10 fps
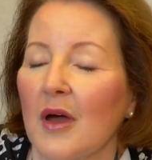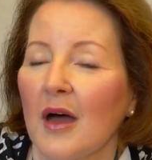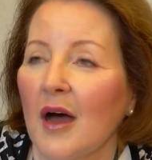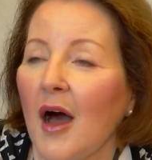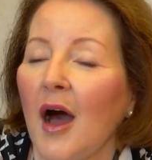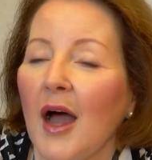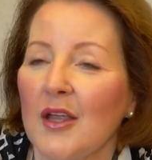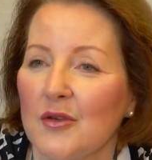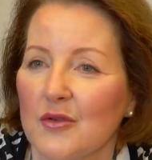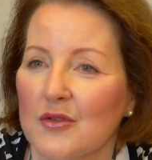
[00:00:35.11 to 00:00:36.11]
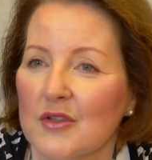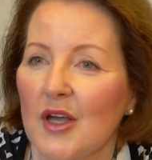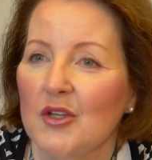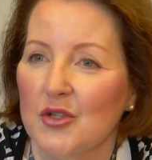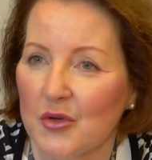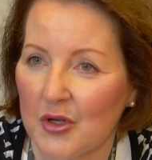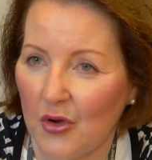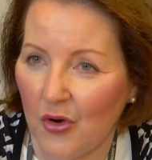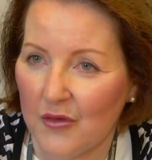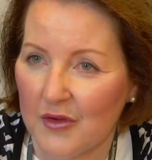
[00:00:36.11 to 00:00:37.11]
high use during
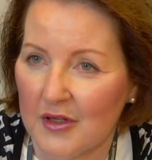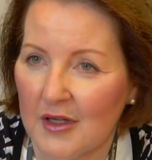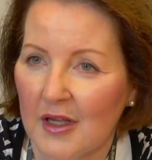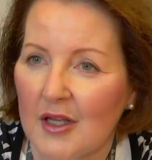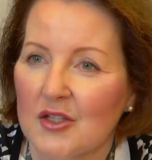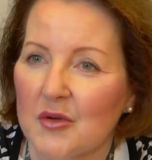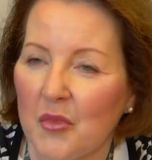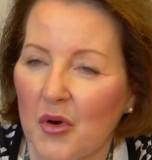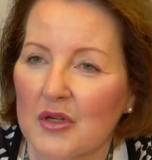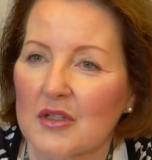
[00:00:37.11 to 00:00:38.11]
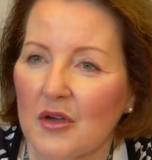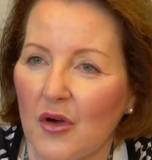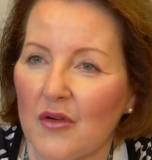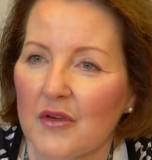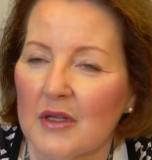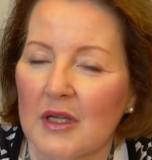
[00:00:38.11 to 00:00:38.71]
COVID to monitor COVID.